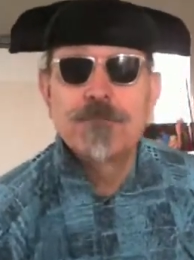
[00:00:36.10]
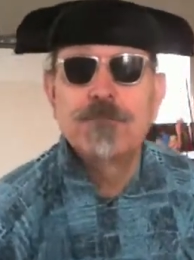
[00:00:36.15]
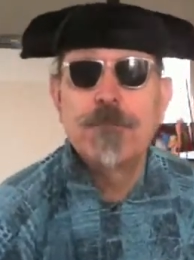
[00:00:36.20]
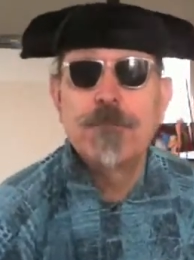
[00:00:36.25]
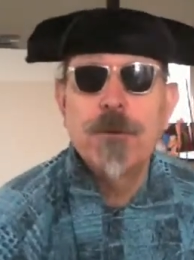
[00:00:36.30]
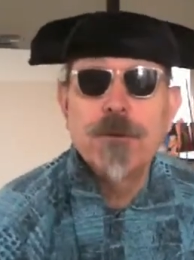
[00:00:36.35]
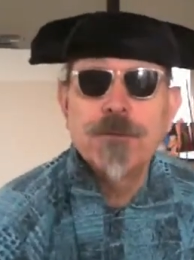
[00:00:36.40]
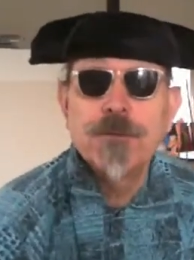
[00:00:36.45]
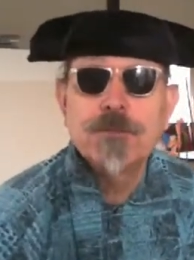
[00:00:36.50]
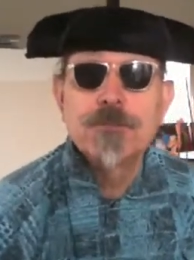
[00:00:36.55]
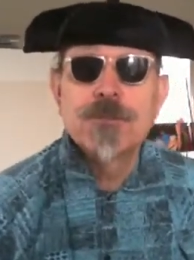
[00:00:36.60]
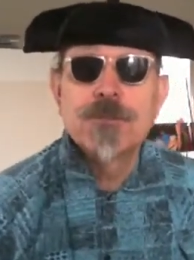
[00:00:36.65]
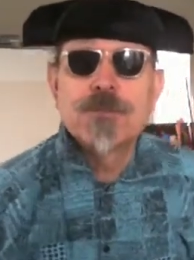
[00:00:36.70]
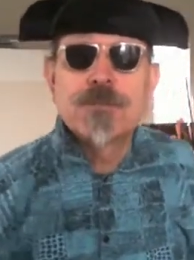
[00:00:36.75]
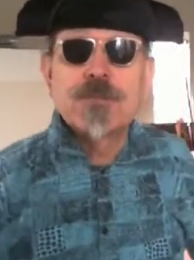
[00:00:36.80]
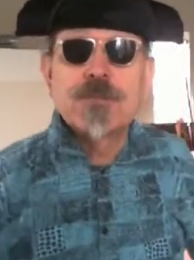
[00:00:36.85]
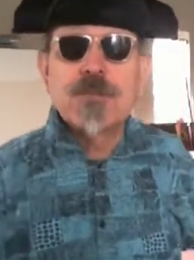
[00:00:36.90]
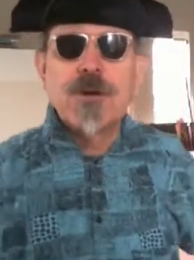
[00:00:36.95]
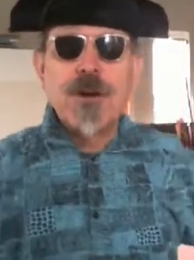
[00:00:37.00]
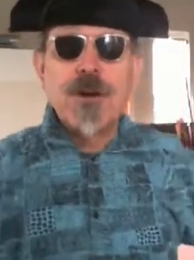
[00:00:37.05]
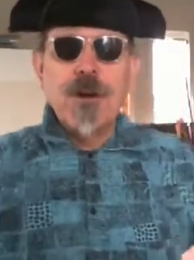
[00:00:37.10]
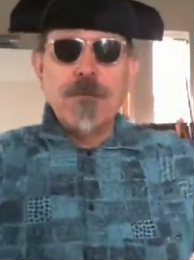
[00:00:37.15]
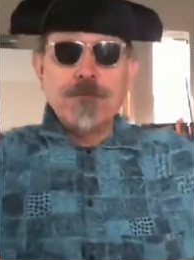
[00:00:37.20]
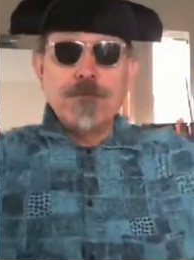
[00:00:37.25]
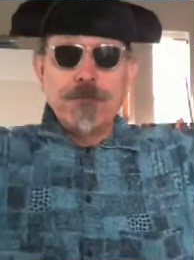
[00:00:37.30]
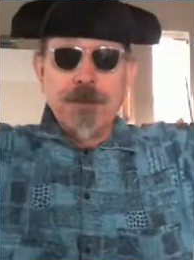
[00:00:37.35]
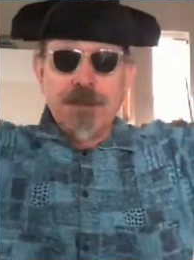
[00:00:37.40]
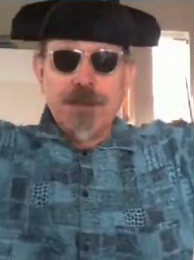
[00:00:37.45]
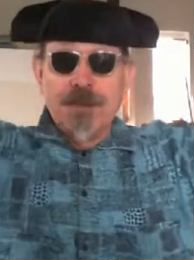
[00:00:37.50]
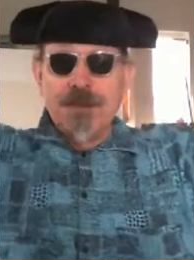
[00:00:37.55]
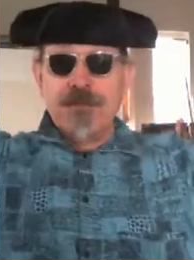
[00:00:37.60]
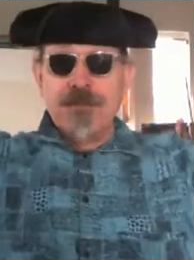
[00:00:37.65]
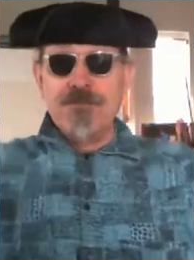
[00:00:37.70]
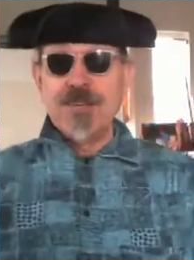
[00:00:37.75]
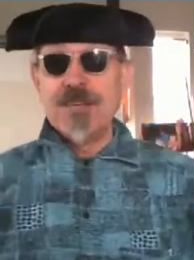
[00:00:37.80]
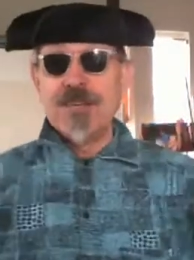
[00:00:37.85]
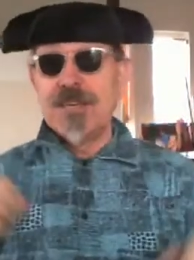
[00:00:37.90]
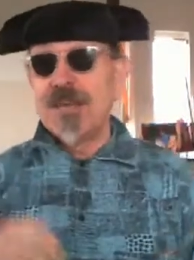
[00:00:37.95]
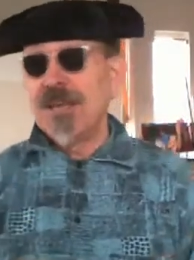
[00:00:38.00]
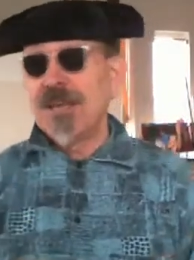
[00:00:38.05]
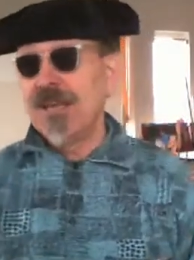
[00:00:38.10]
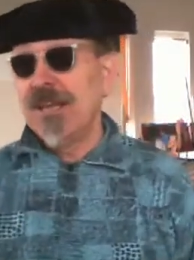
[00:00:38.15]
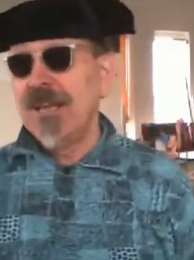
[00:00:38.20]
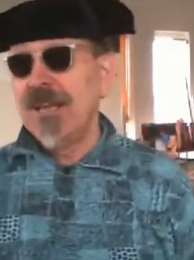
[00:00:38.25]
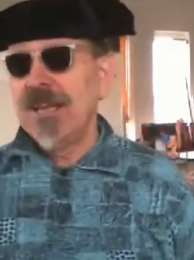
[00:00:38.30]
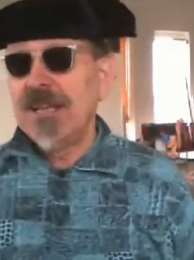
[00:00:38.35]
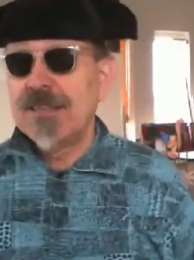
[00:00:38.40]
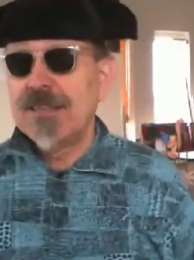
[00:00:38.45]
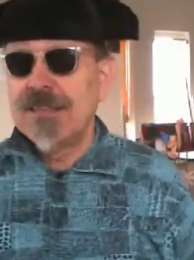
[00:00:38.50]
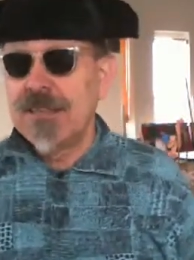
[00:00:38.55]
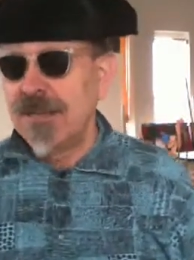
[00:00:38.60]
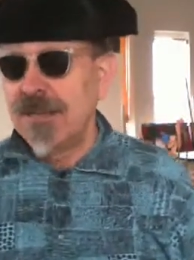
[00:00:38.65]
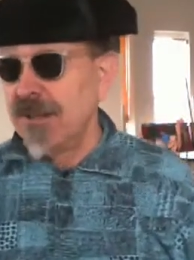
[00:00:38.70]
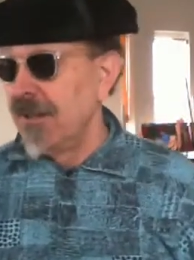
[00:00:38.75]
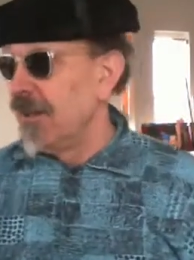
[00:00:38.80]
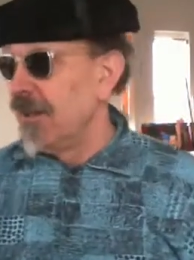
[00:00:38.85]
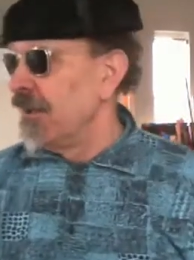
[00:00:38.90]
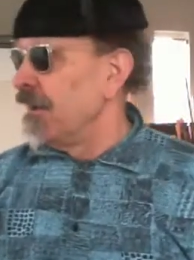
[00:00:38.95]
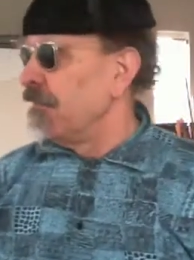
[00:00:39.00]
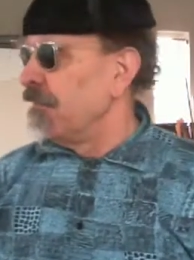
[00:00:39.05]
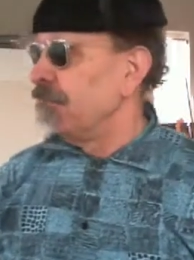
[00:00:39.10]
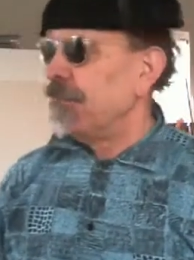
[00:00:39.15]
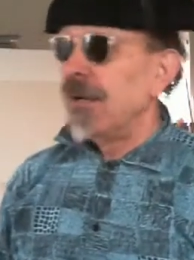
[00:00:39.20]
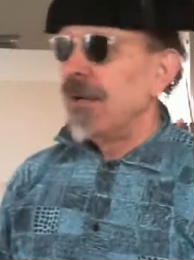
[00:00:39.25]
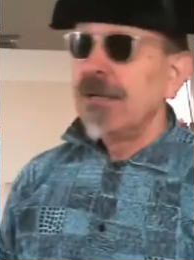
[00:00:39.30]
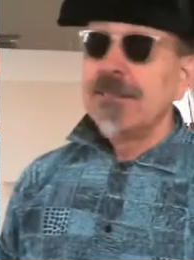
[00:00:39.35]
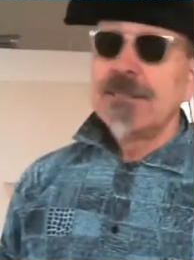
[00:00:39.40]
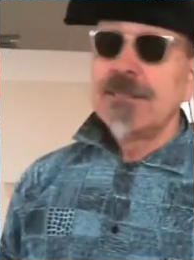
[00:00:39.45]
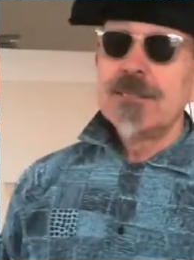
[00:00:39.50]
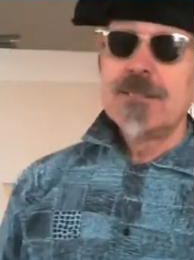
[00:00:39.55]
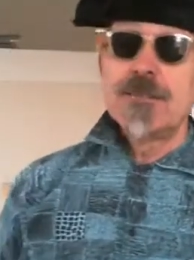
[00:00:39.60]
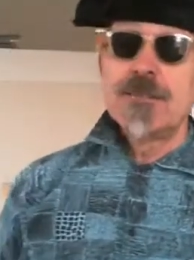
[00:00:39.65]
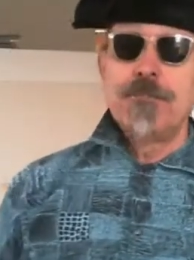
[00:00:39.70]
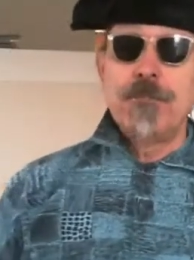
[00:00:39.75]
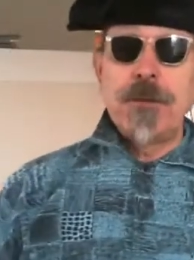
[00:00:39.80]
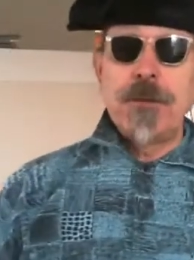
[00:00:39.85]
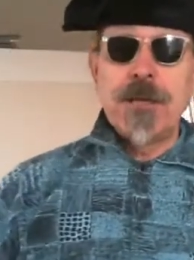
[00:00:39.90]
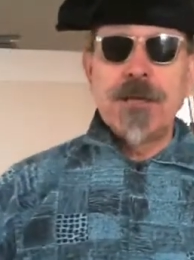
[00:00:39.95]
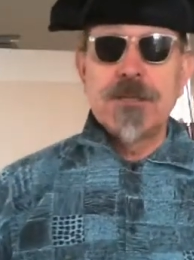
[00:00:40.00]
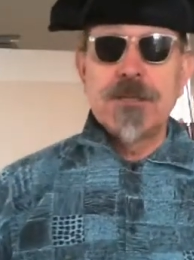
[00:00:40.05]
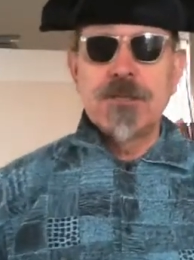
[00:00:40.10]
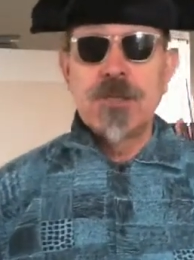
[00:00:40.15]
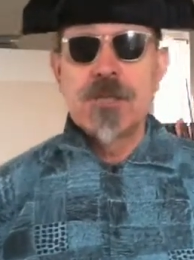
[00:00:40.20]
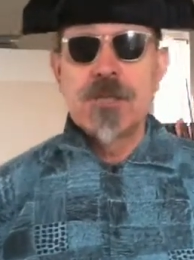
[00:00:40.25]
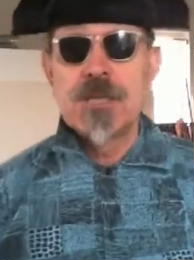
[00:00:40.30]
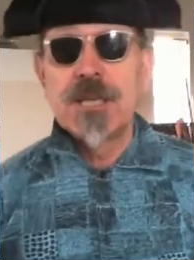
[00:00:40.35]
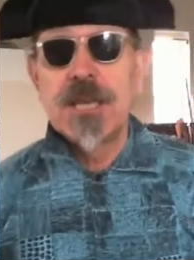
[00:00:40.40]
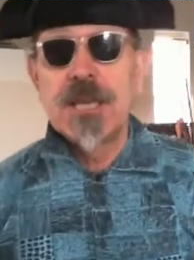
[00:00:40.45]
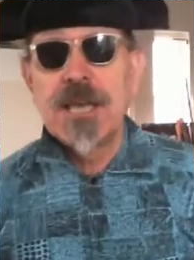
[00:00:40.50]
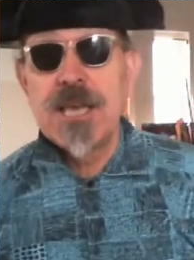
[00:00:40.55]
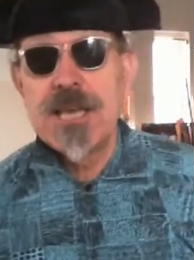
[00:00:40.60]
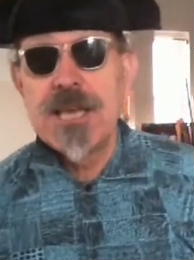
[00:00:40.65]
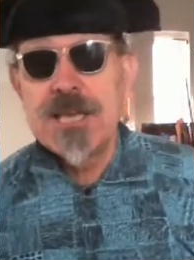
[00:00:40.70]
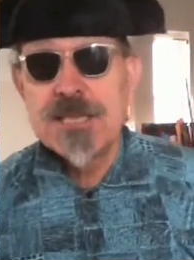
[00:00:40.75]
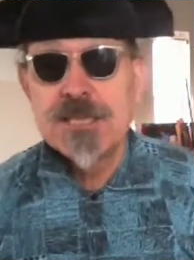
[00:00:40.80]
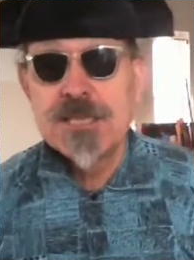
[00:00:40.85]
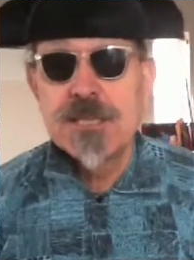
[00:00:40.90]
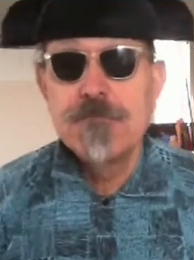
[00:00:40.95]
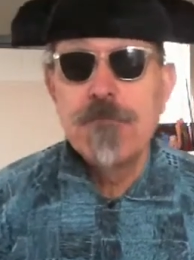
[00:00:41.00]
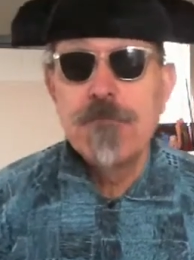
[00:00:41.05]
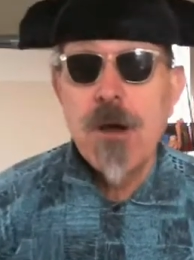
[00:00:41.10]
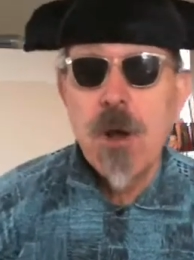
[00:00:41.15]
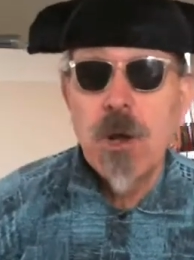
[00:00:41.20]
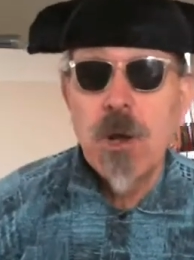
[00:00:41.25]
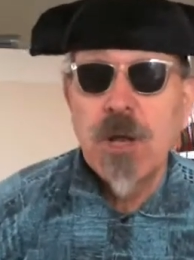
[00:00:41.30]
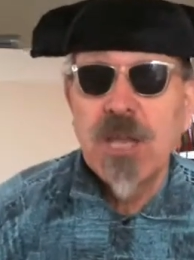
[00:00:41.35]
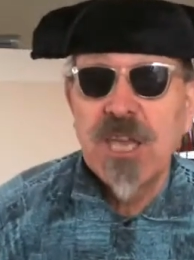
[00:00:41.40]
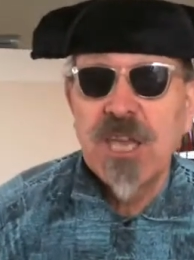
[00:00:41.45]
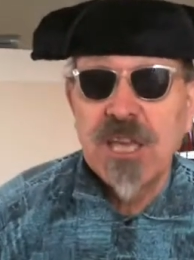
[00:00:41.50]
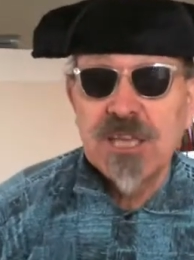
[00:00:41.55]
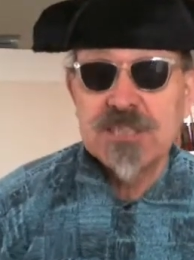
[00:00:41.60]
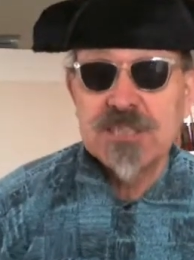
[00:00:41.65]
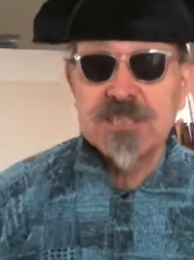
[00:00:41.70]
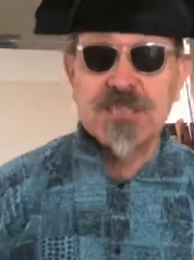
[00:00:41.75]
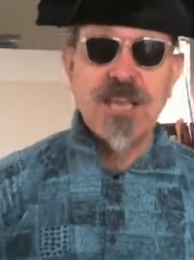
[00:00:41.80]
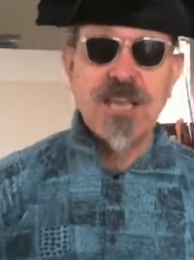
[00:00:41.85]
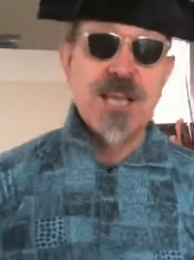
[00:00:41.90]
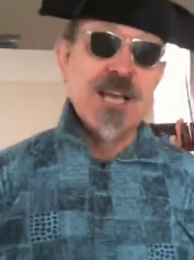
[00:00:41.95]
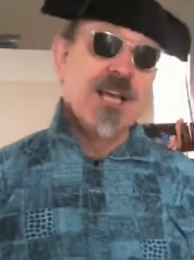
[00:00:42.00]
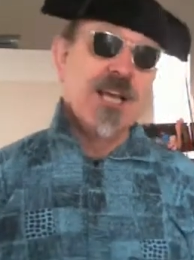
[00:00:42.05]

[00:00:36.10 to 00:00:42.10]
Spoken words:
bottom, top. We get hit by the spiritual grease monkeys.